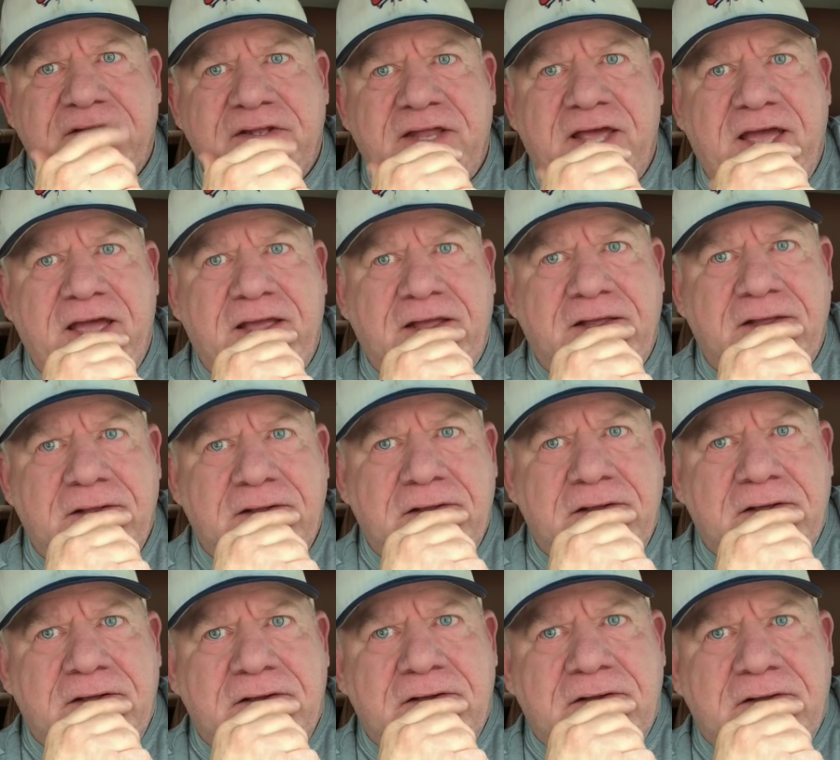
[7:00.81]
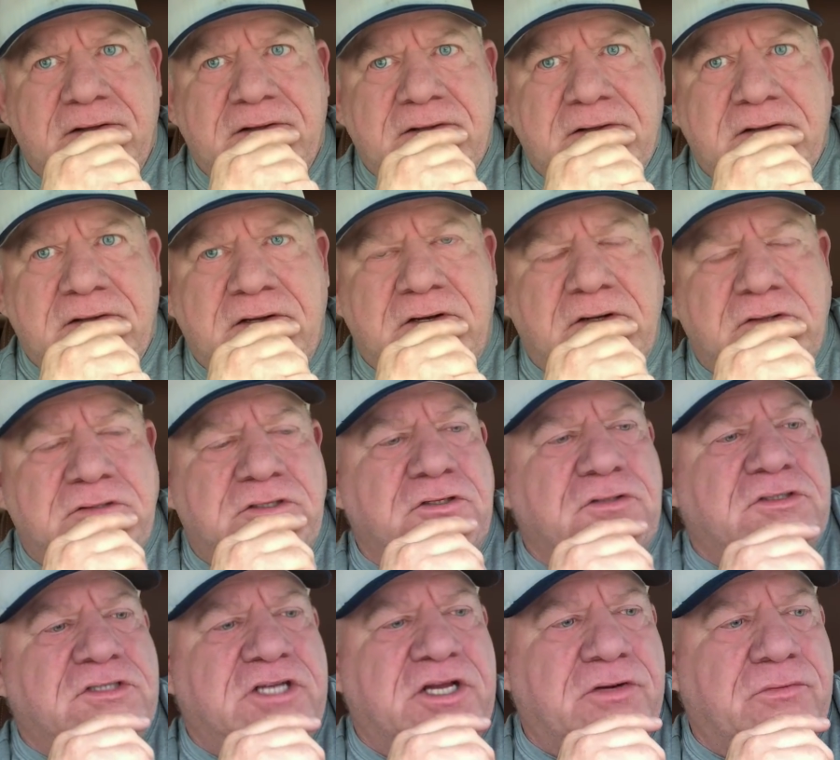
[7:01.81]
a day. You know, do
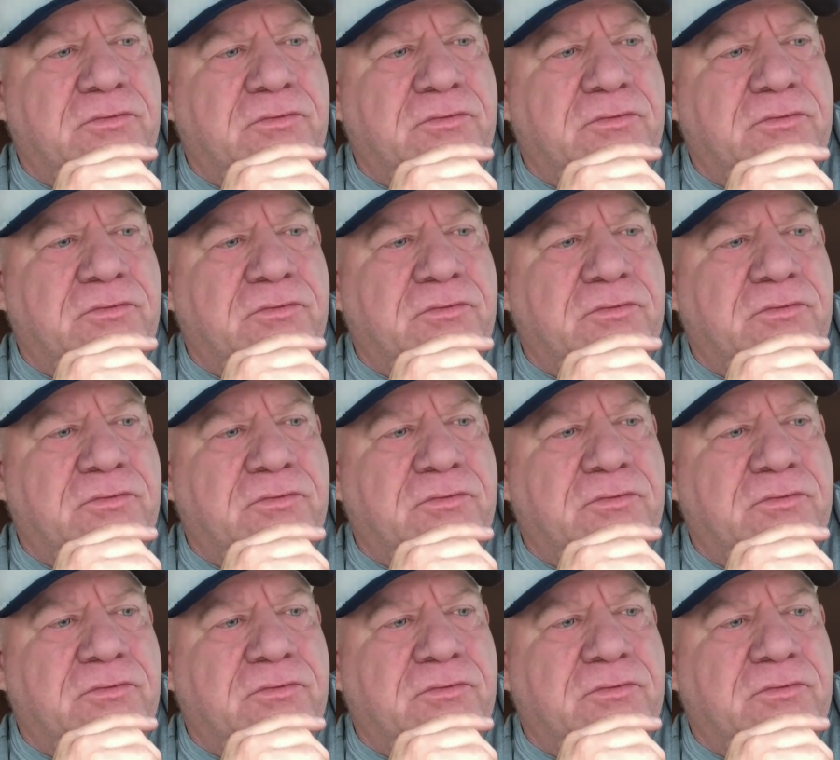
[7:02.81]
10